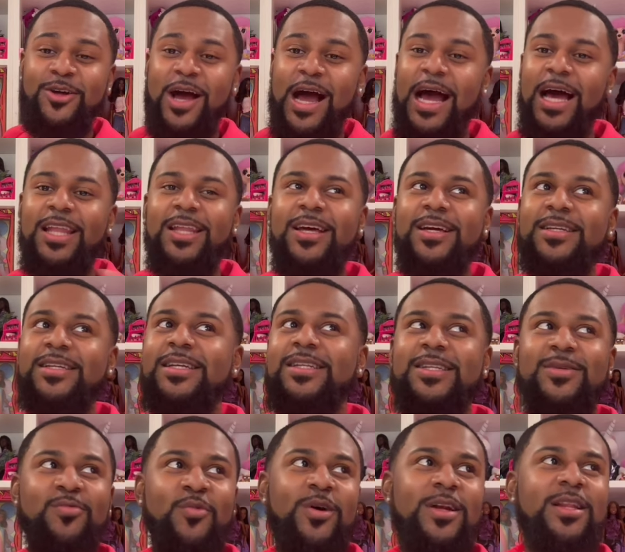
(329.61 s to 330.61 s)
I looked at
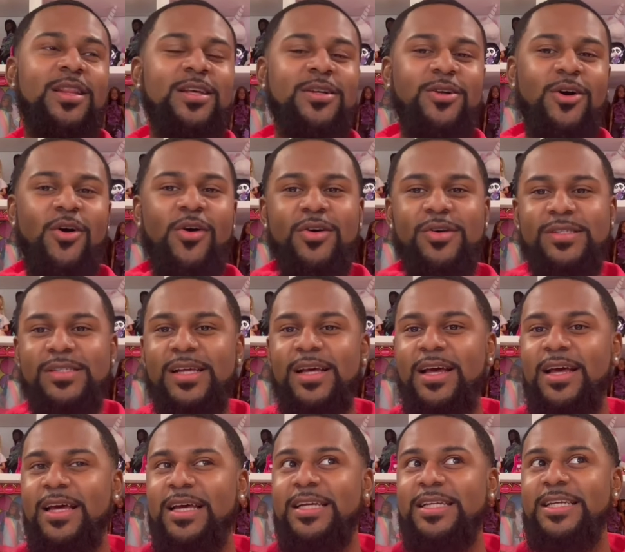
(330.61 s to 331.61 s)
one of the dolls
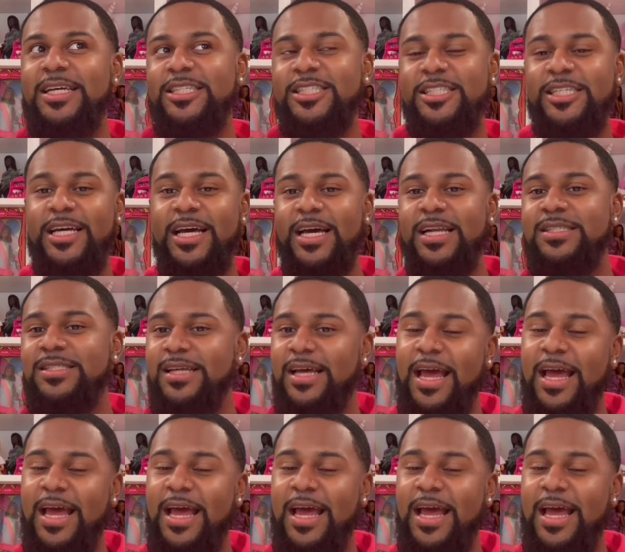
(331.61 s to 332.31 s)
that she has